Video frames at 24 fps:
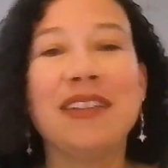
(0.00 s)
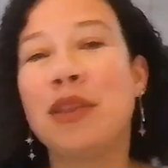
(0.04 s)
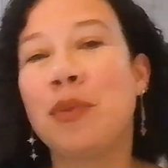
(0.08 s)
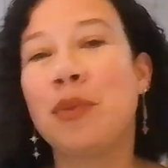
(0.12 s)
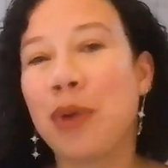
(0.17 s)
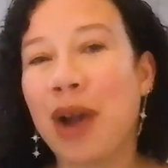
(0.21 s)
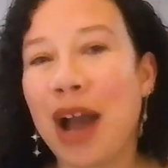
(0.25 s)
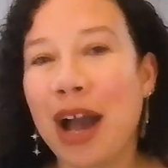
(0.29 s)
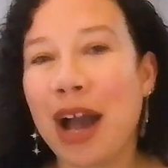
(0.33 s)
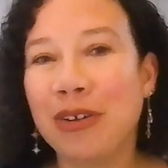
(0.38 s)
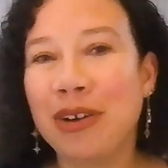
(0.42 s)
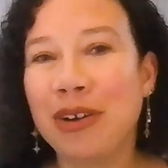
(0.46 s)
The
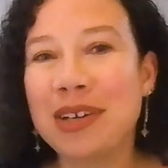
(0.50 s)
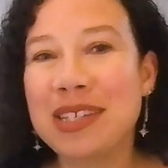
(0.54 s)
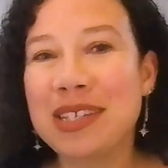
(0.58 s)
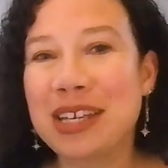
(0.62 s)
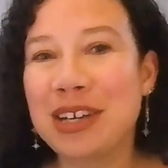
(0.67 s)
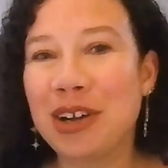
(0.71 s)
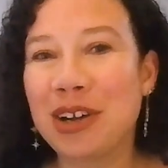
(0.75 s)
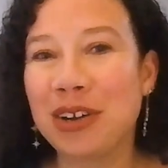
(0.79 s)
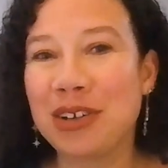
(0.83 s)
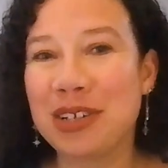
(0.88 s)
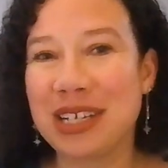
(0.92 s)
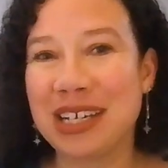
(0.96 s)
progress
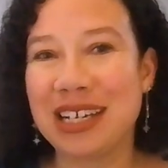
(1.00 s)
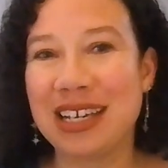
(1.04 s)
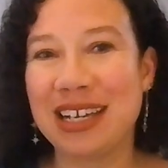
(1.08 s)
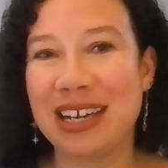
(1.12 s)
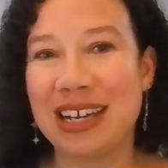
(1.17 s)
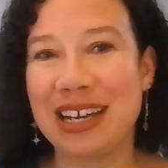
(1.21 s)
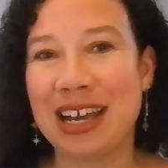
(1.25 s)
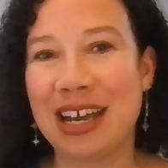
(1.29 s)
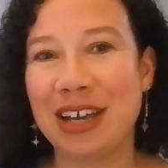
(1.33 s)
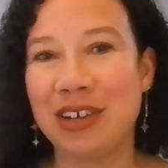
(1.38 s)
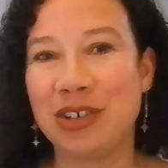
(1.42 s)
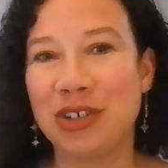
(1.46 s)
in our
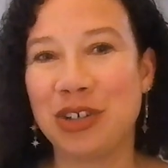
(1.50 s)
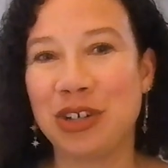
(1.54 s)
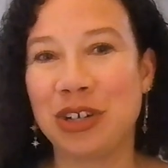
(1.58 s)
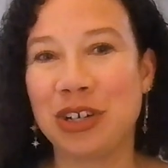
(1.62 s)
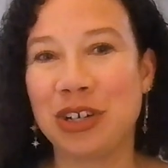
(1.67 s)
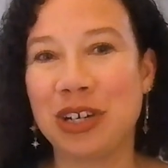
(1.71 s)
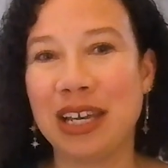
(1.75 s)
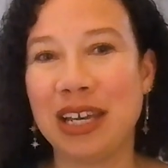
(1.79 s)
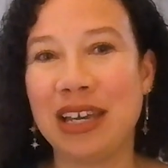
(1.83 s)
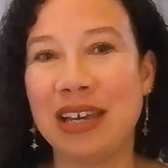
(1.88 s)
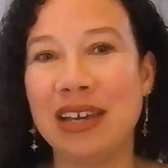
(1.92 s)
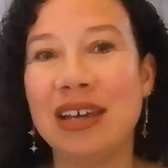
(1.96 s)
DE&I
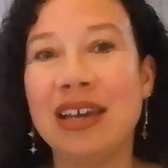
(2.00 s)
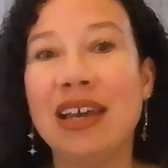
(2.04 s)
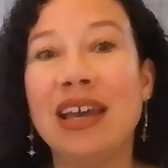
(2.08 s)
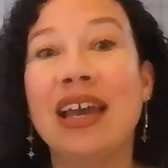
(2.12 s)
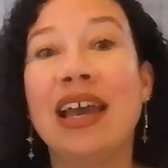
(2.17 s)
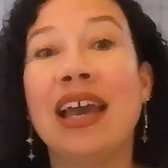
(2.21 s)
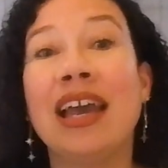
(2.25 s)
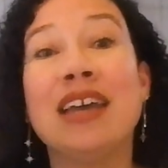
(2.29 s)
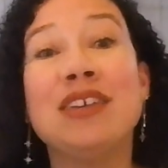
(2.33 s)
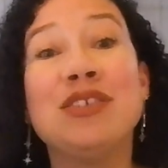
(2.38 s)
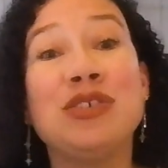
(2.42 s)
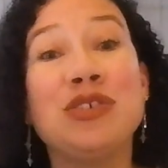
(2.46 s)
journey
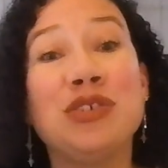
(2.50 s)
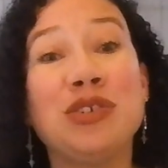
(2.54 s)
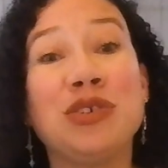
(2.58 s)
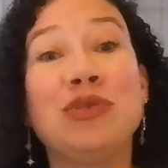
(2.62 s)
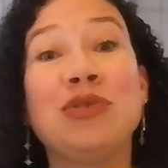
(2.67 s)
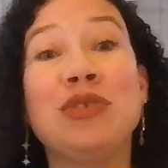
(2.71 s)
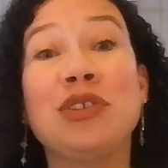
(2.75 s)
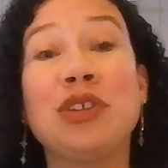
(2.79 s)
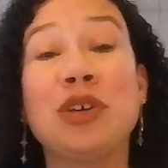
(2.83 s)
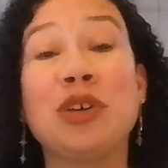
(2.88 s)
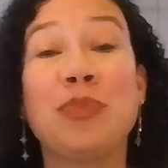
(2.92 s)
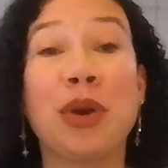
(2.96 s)
is
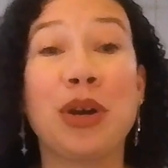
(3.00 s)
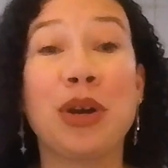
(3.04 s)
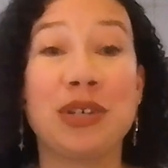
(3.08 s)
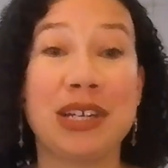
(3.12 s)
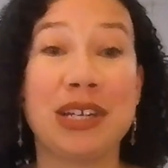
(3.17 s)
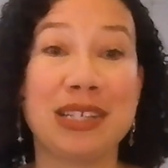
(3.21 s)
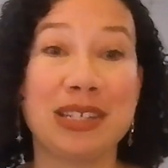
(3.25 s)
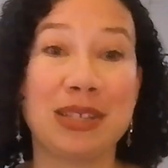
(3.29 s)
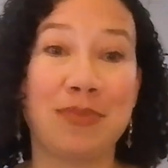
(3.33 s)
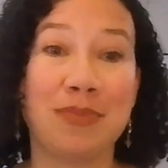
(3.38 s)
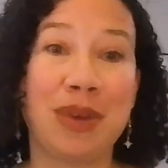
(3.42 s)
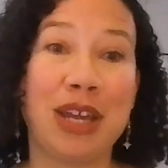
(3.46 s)
due to the
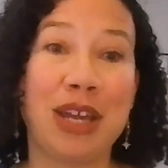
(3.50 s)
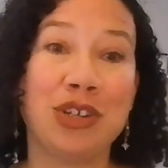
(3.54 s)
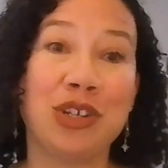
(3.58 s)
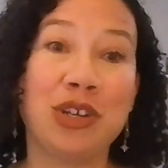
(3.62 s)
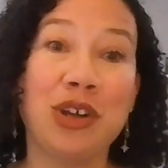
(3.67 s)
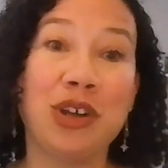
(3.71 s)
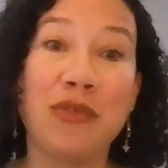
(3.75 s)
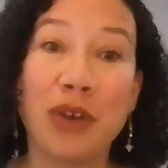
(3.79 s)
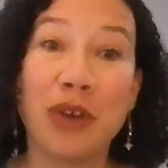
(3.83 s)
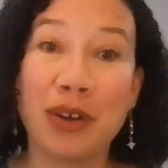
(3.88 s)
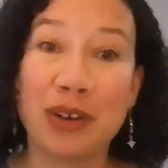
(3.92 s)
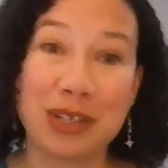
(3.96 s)

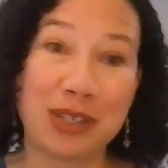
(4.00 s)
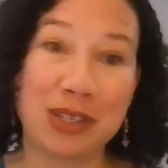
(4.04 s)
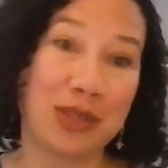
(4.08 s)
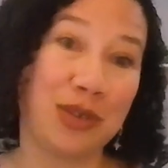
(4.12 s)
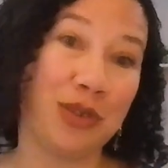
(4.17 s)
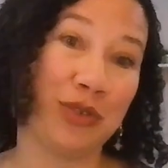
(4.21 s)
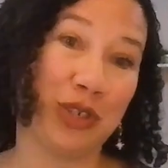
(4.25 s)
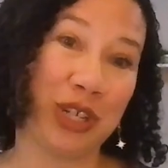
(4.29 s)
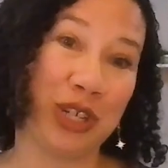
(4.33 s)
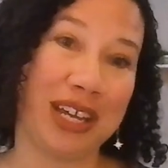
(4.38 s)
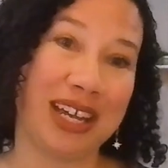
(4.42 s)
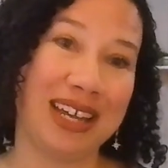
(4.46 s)
participation of our
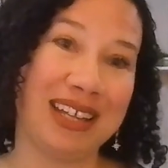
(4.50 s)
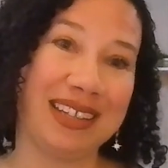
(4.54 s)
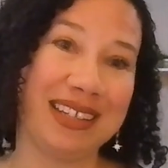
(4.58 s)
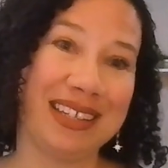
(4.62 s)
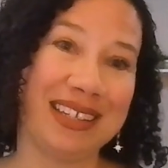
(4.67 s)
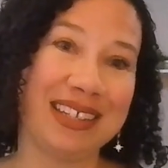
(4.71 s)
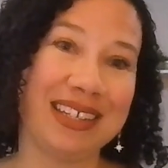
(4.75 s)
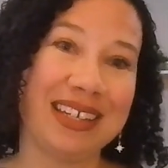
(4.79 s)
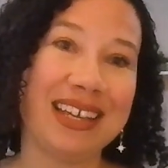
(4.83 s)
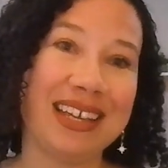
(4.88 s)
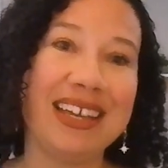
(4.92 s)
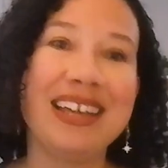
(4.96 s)

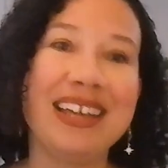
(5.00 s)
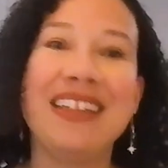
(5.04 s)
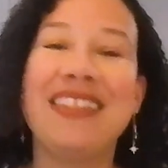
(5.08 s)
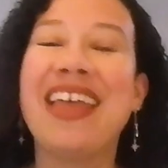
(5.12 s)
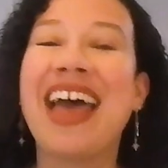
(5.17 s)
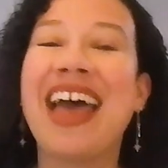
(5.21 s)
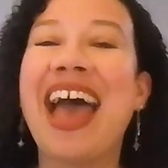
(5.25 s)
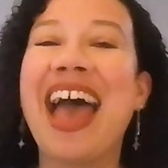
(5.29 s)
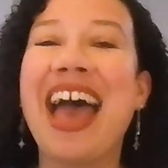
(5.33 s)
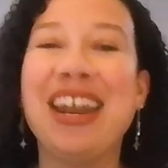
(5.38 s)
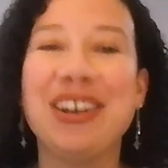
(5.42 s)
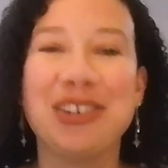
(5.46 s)
associates,
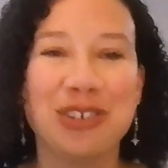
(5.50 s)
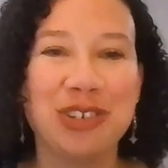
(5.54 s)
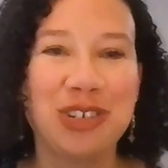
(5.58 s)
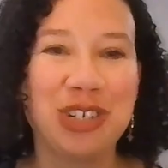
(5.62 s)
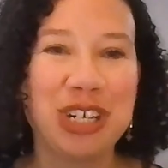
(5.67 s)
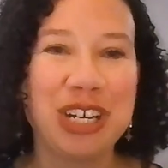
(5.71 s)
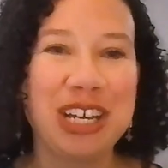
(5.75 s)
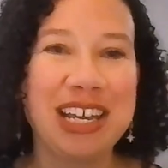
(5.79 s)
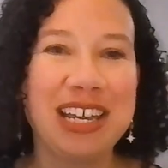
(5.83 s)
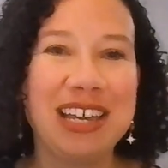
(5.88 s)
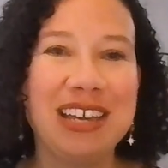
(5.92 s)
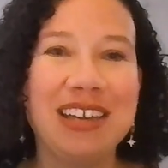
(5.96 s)
the
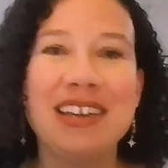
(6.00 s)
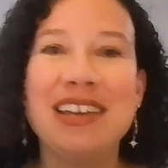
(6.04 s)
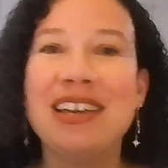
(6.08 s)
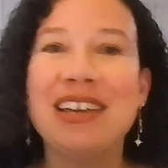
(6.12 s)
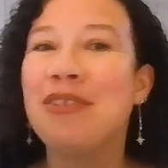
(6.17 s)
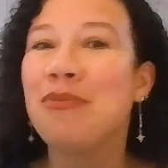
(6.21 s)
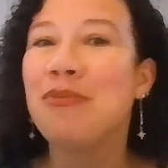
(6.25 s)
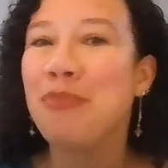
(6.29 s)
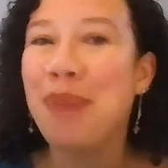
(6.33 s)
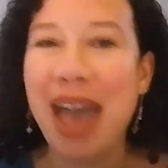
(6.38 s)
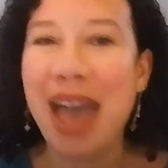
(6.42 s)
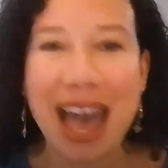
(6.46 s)
energy,
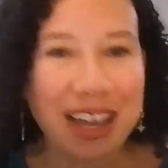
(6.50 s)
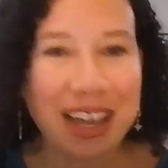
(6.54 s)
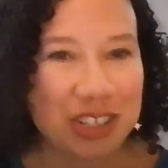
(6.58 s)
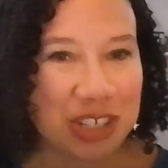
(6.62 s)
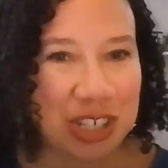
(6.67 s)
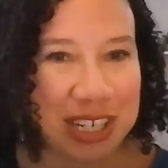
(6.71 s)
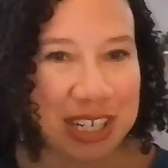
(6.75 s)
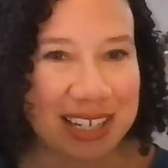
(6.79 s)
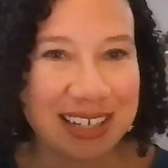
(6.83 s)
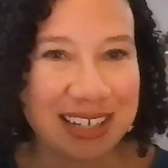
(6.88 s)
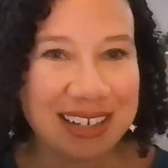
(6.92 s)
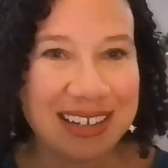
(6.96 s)

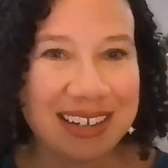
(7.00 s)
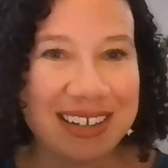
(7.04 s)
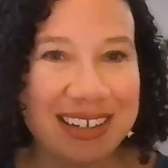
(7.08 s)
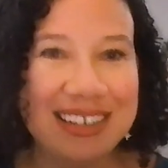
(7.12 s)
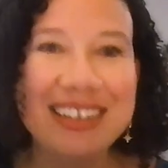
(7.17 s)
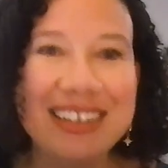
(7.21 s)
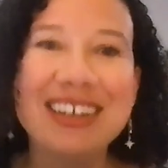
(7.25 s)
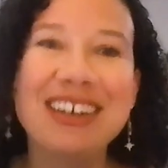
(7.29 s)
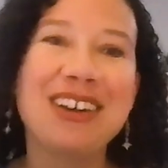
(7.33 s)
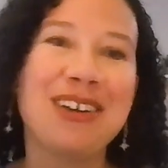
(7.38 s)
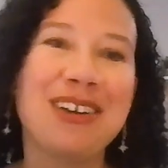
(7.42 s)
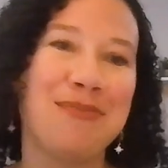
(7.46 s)
passion,
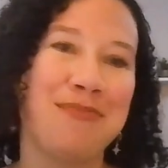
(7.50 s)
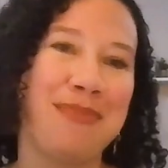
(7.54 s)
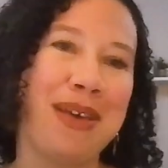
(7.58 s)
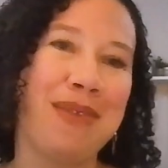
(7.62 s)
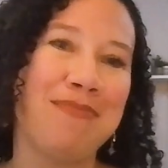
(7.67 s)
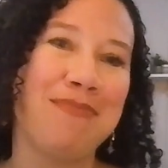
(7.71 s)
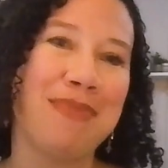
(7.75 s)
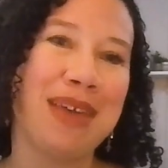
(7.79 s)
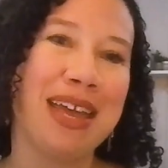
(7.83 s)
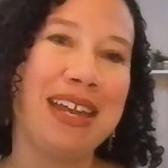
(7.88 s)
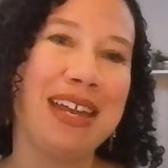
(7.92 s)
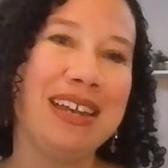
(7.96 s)

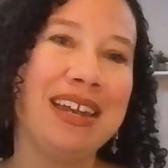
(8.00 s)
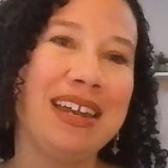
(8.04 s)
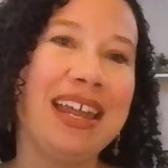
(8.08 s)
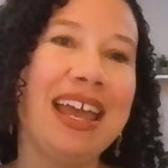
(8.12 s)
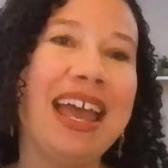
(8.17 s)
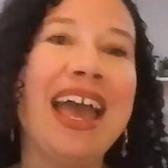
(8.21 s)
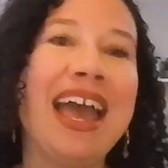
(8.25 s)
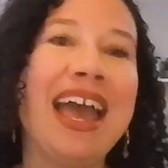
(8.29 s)
commitment,